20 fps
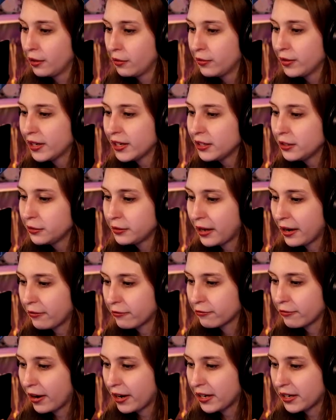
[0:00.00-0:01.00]
We can do that
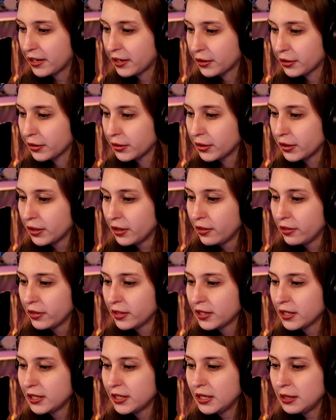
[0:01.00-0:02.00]
right here.
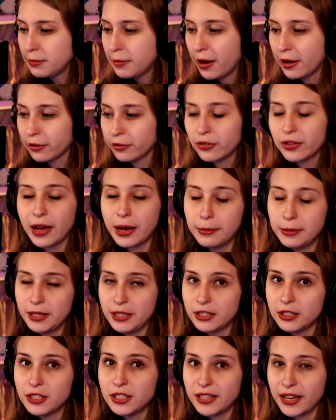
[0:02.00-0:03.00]
This is the amount of time
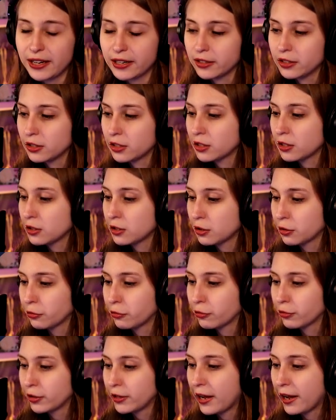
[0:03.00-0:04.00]
in seconds. So
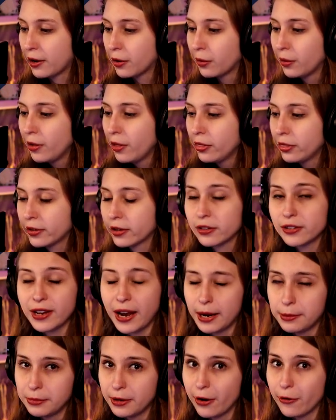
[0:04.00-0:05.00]
for now, they're
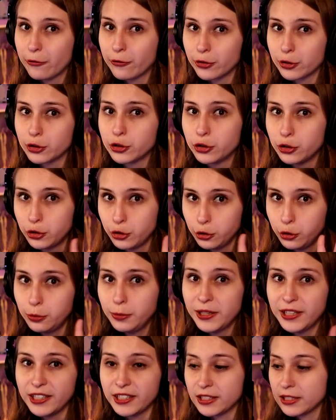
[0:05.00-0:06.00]
timed out for two
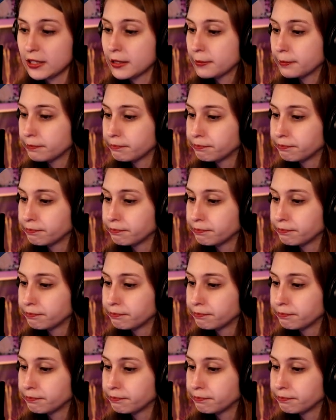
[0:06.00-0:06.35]
minutes.